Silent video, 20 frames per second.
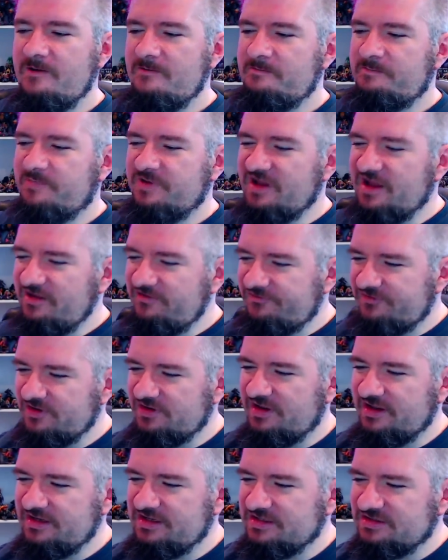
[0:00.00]
But I feel
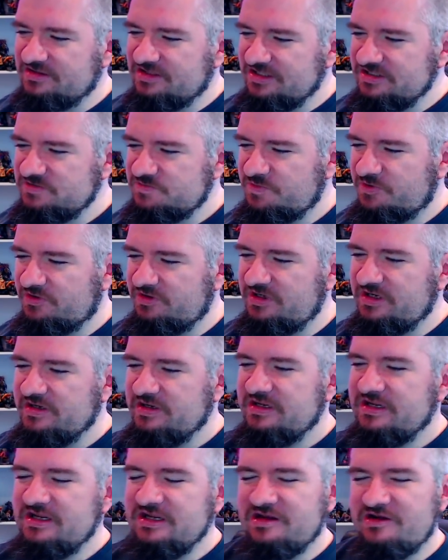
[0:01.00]
like at this point,
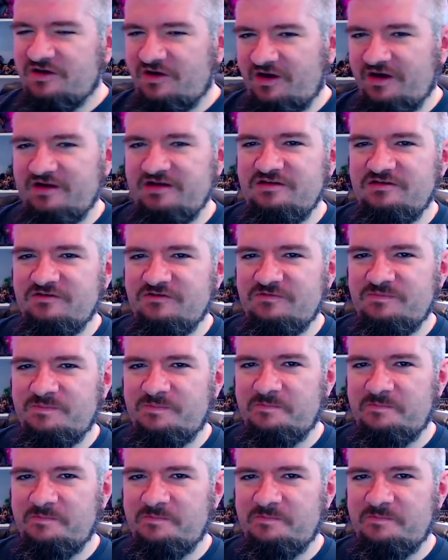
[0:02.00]
it kind of